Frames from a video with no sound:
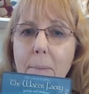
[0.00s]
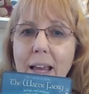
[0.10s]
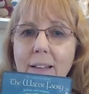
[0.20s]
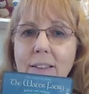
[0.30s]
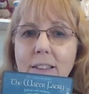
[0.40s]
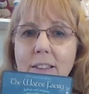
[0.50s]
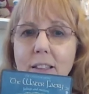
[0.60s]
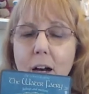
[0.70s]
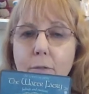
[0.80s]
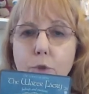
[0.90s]
basis
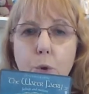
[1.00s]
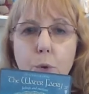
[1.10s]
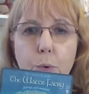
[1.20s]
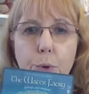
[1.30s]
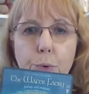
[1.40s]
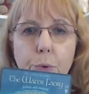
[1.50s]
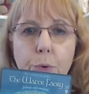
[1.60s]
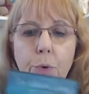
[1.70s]
of truth.